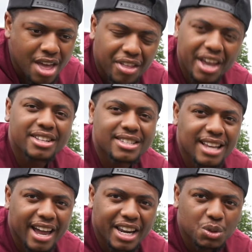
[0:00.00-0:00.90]
The
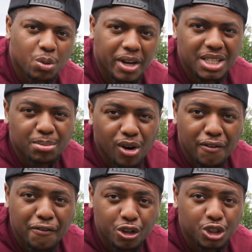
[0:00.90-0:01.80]
inside is what gets
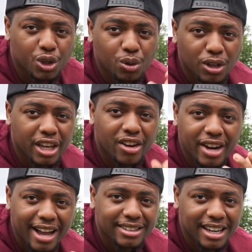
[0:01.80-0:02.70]
bald first. So looking on
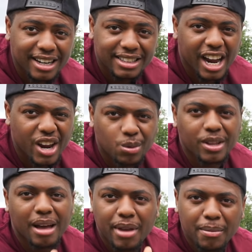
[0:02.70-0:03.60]
the outside of the tire, you will
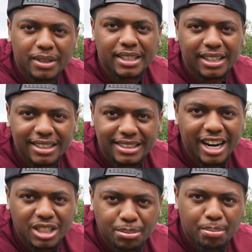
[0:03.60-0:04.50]
not be able to tell the
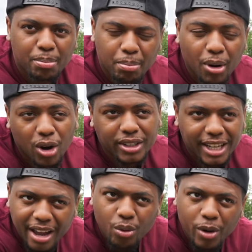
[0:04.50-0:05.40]
tire's bald. It
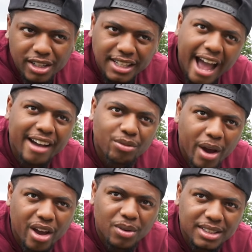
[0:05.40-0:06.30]
kind of wears
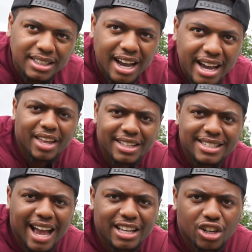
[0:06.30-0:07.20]
halfway on one side. The
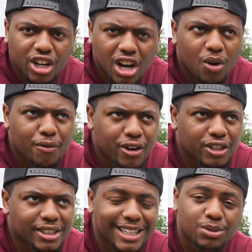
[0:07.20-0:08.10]
inside is going to go
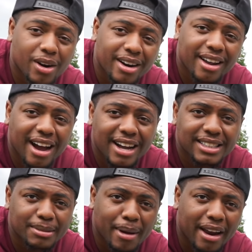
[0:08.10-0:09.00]
first. That's one of the
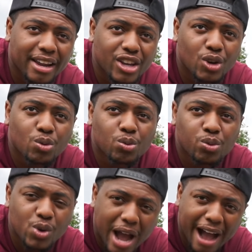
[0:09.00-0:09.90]
cons about it.
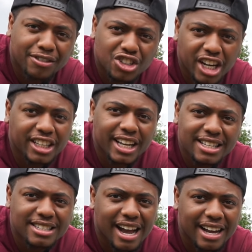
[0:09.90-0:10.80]
You have to check the
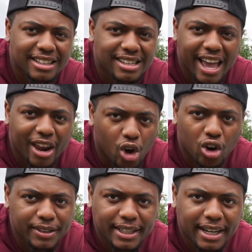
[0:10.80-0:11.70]
insides at
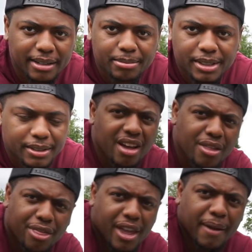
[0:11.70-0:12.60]
all times. Another
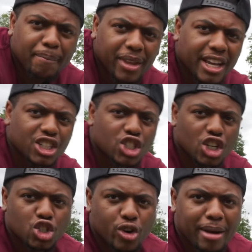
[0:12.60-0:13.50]
thing is
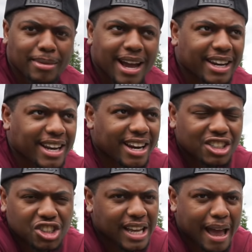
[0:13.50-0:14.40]
tram lining. Now
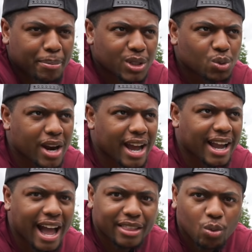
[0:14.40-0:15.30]
this just happens when I
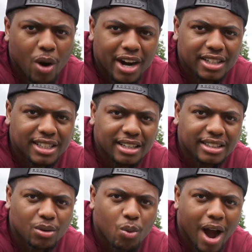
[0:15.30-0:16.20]
got the
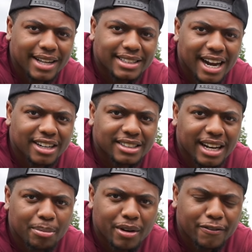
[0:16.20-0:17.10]
wide tire
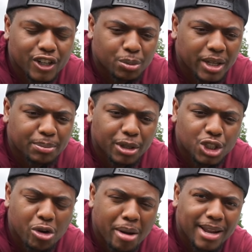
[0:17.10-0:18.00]
set up in the first place, but
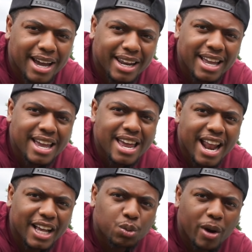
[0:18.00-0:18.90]
tram lining,
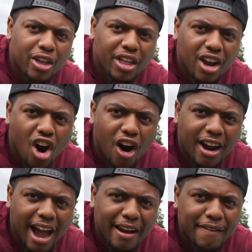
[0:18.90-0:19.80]
that's where the car
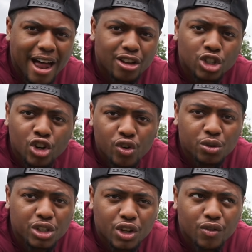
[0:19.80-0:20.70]
kind of follows the
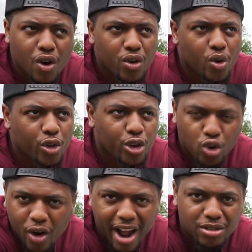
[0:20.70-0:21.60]
grooves in the road or the
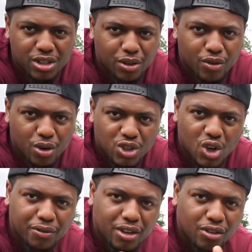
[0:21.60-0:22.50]
crowns of the road.
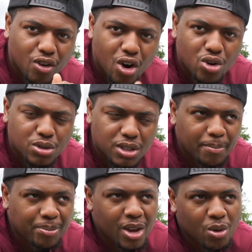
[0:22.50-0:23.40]
So if the roads,
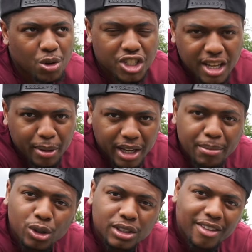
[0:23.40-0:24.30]
which typically
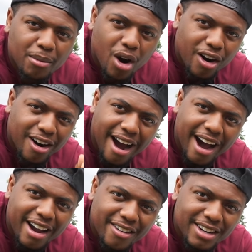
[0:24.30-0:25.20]
most of them are
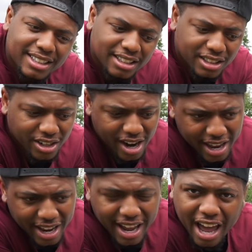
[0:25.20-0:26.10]
higher in the center,
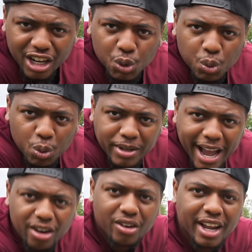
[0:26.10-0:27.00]
and they kind of swoop
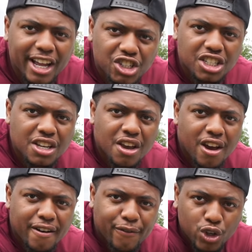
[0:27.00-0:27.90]
down on the edges
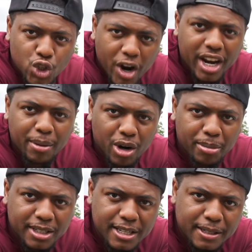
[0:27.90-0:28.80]
for draining
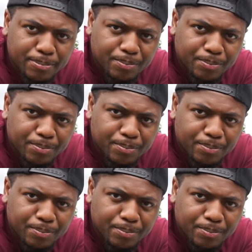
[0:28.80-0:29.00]
purposes,